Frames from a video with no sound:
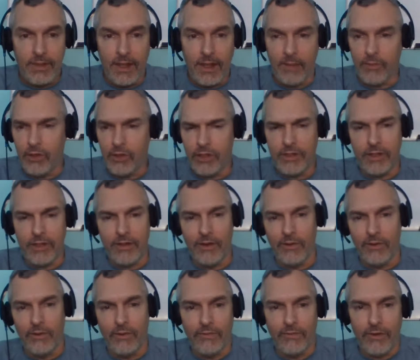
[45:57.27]
I'm good to
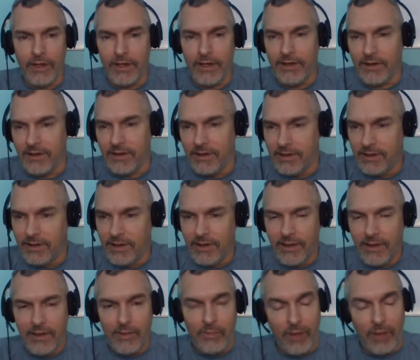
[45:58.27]
go over here.
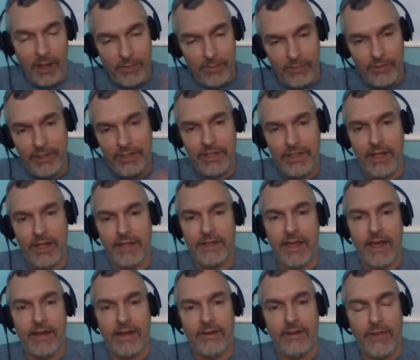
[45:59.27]
But I appreciate
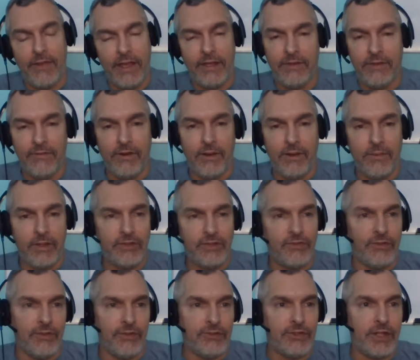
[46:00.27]
that. Thank you very much
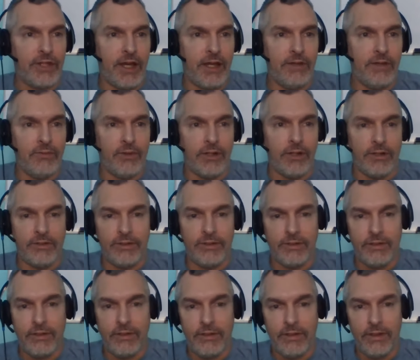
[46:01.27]
for those kind words.